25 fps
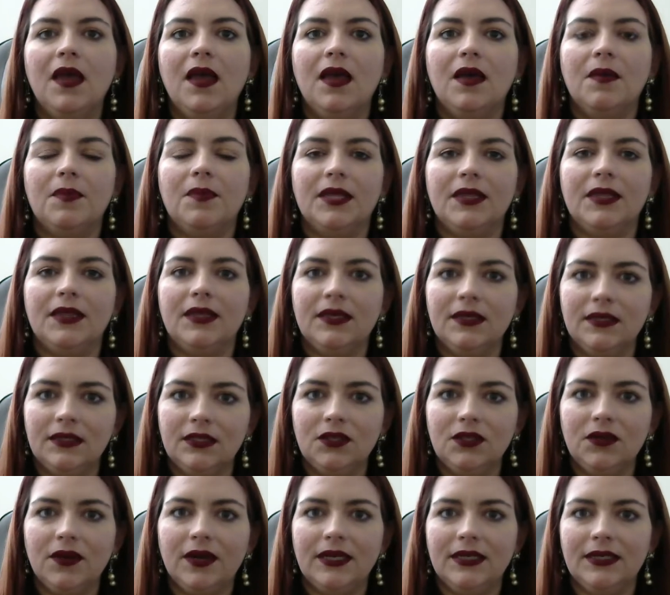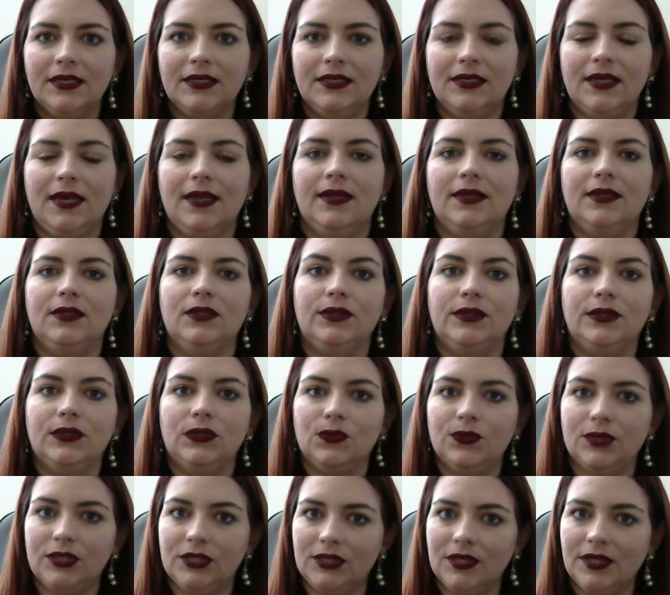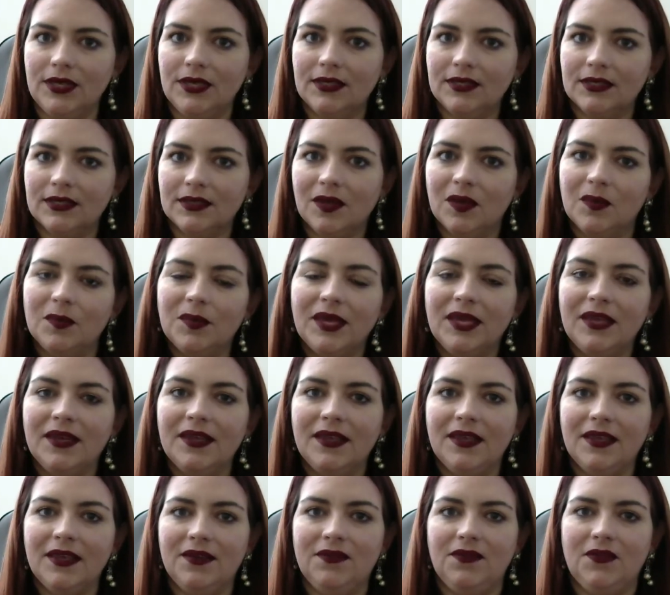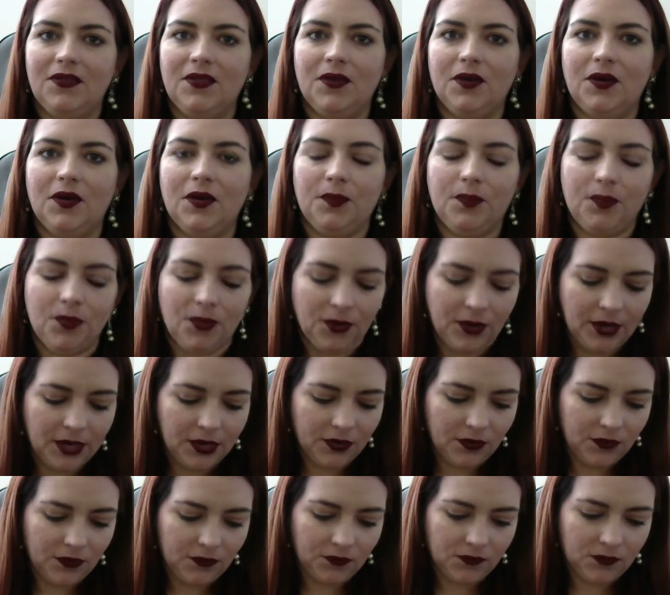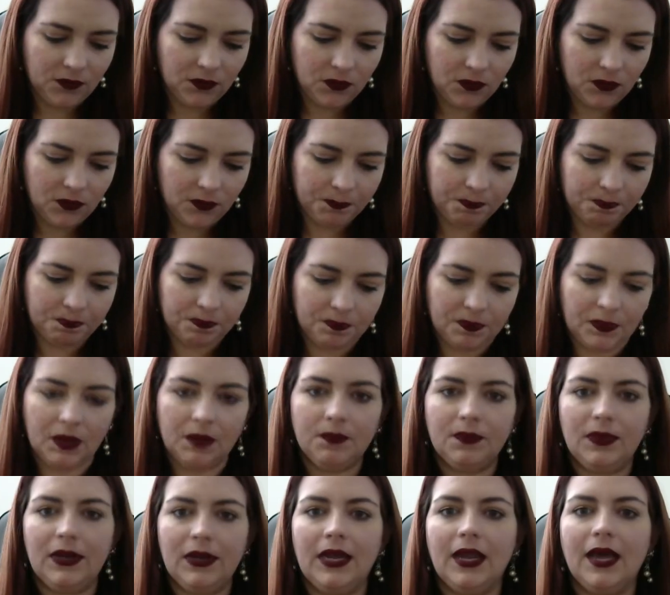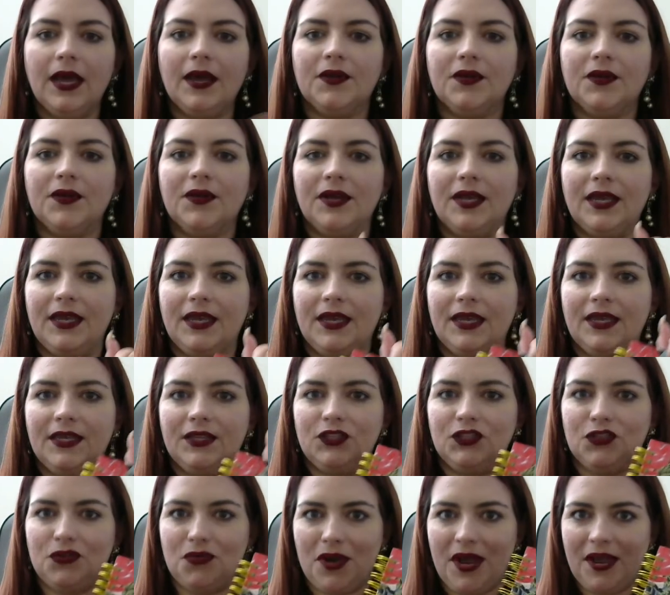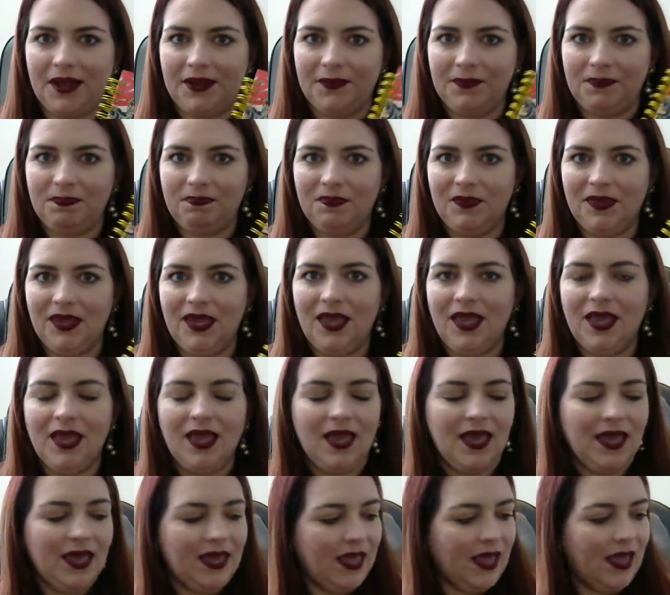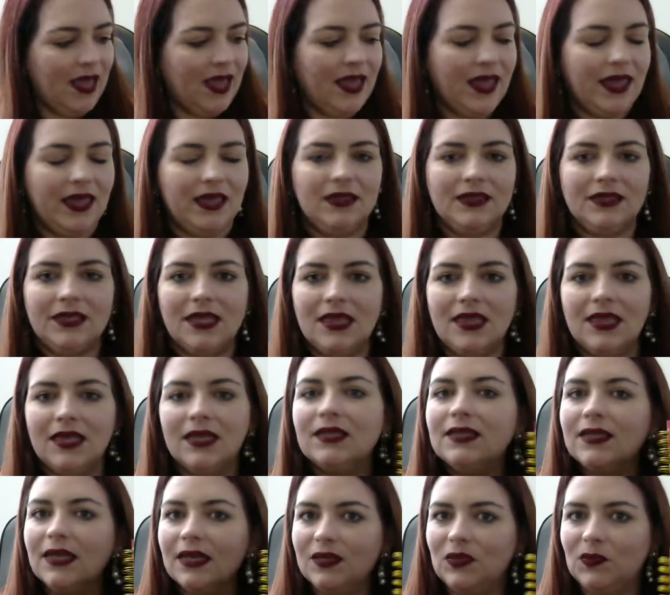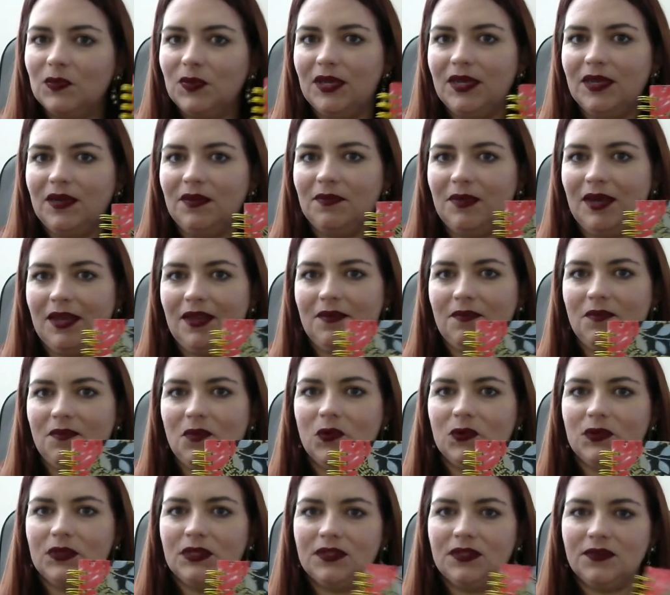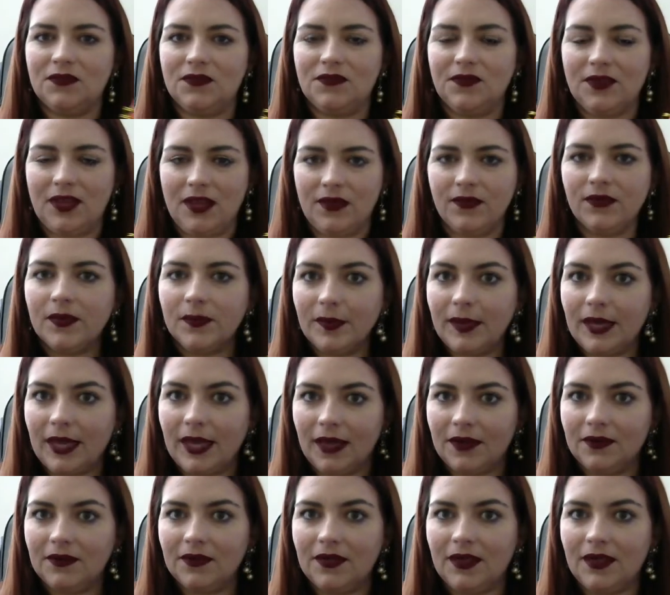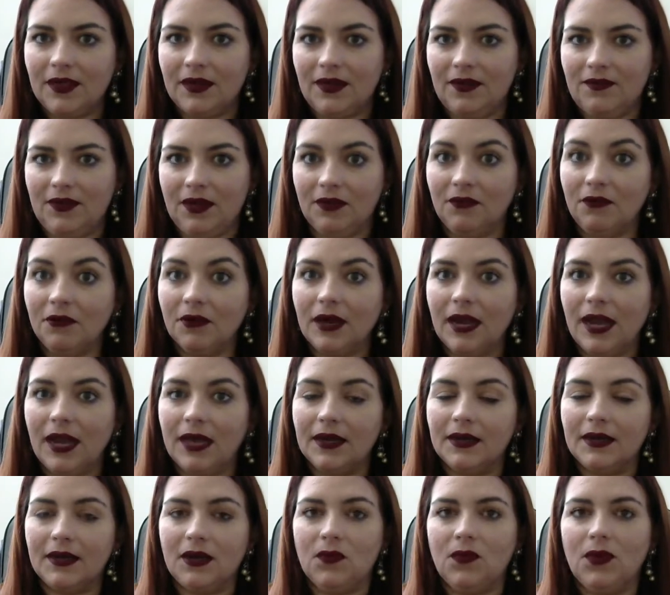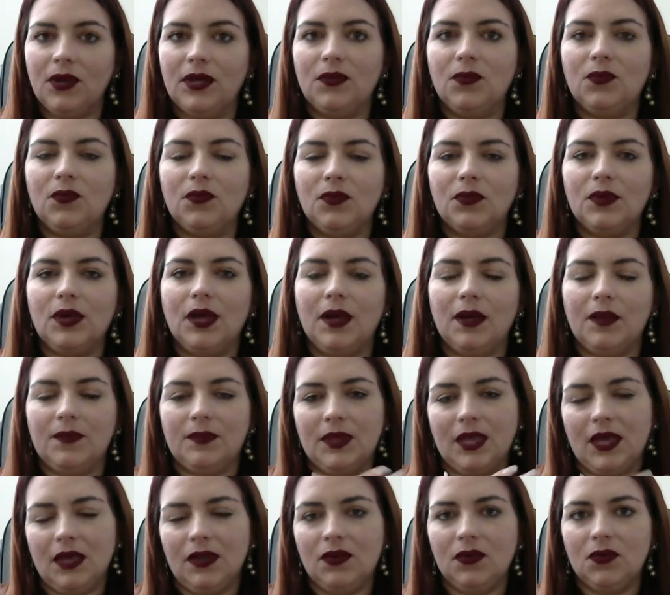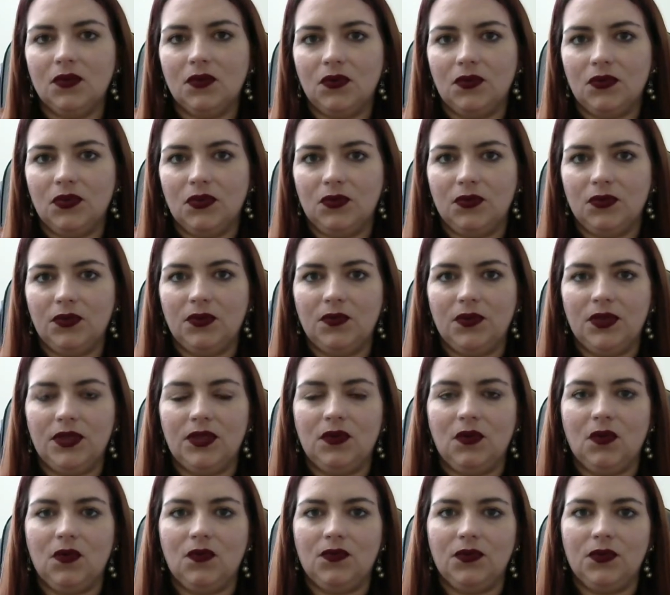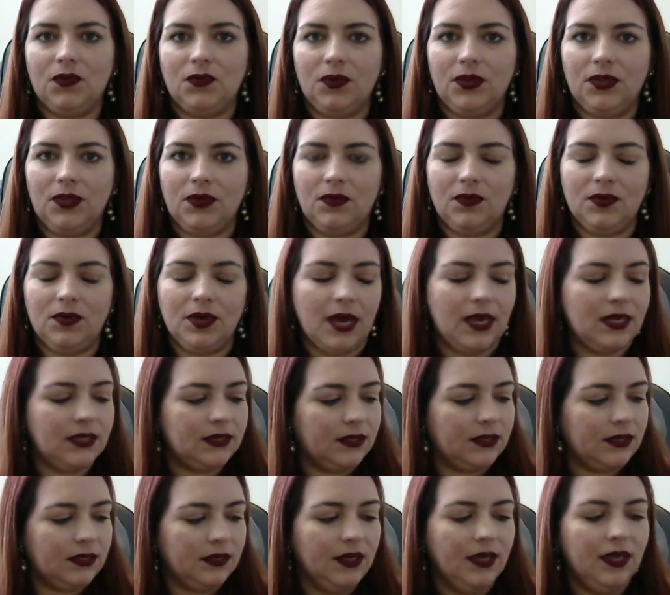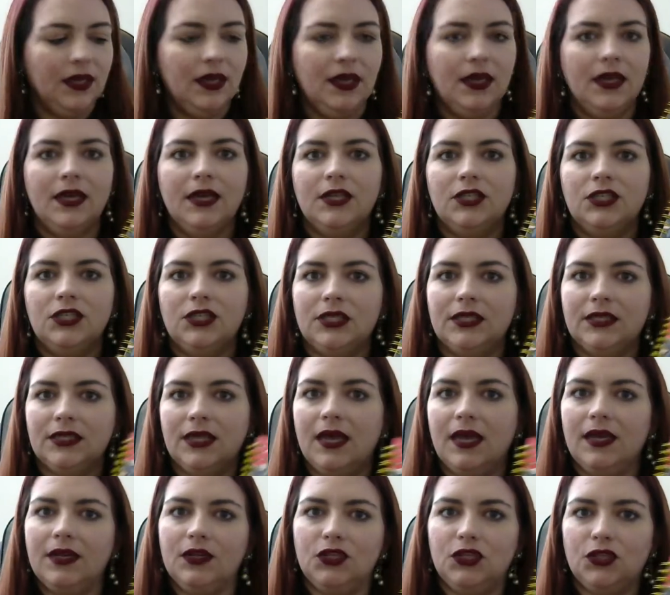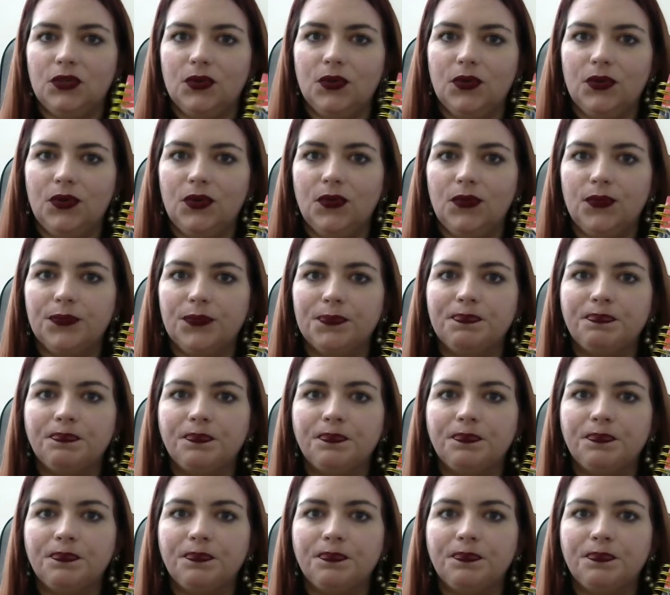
But this year I decided to switch things up and give the Prayerful Planner a try. And this has been my most favorite planner that I've ever had, and I want to kind of go through it over with you guys and just kind of show you